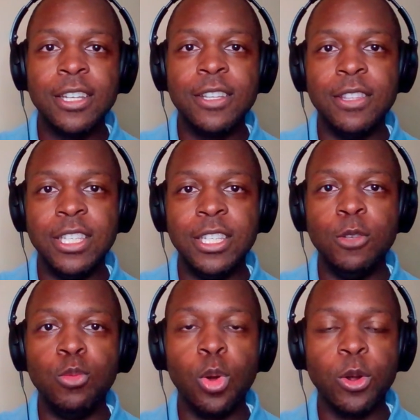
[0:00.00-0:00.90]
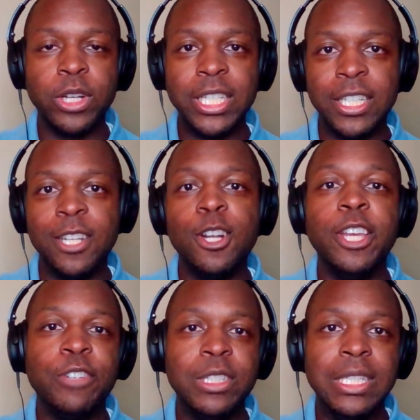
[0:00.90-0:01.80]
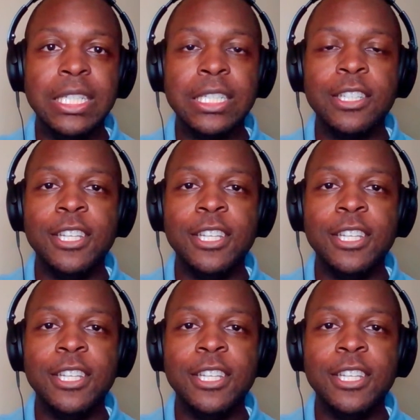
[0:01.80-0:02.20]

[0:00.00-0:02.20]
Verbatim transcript: the wording and everything.